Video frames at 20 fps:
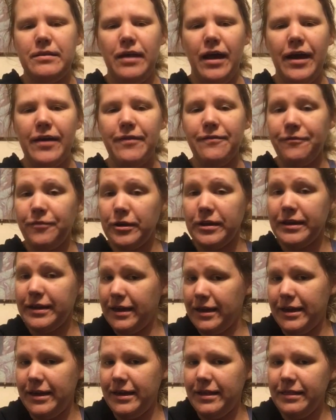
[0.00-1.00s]
I
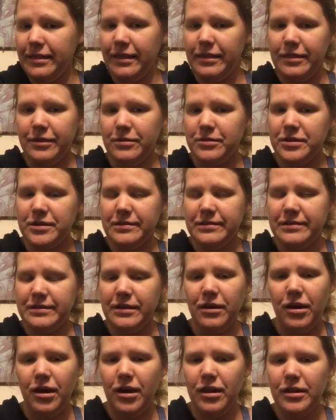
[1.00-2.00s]
forget that they're just
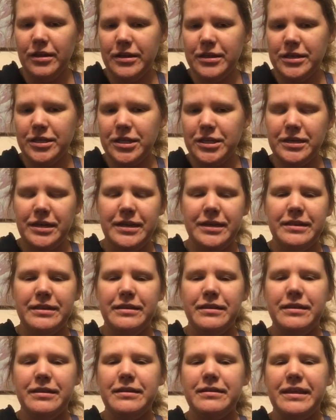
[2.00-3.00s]
in college,
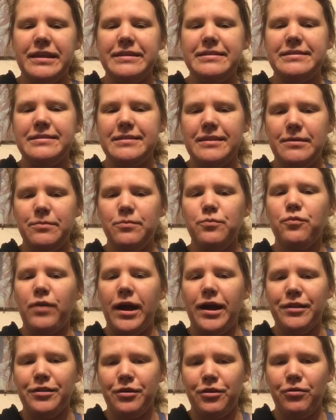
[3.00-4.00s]
and they seem
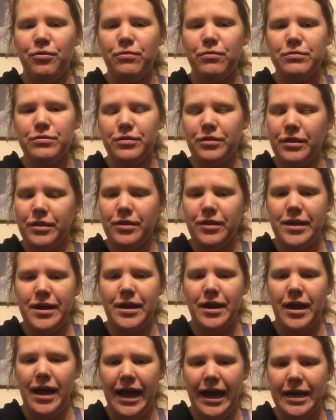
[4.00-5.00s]
rather older than
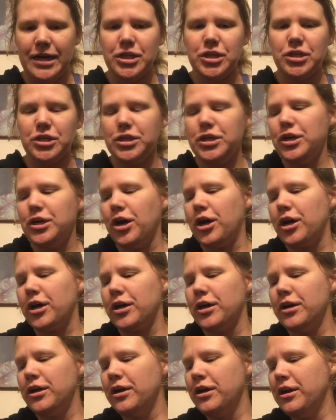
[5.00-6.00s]
they actually
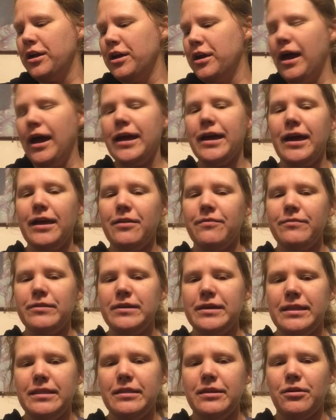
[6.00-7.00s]
are. I kind of
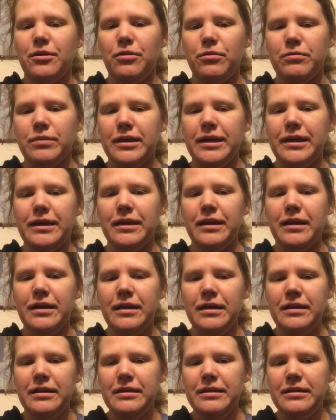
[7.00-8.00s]
forget they're only
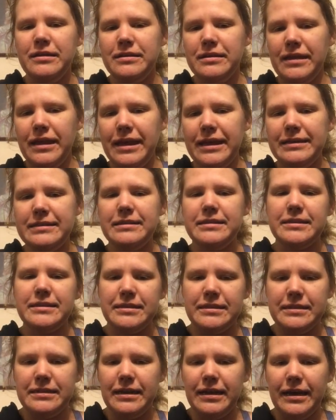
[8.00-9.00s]

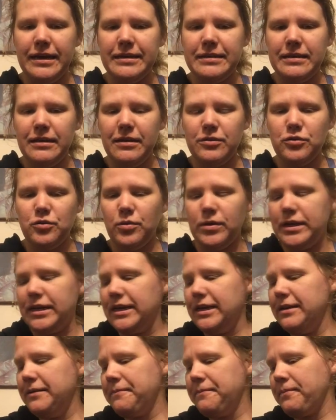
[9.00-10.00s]
18 and
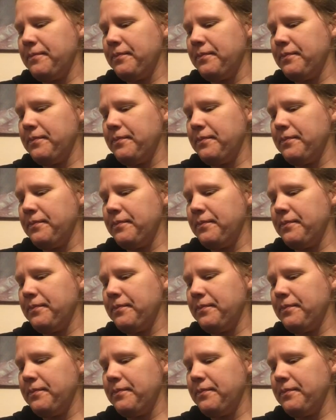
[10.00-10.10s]
20.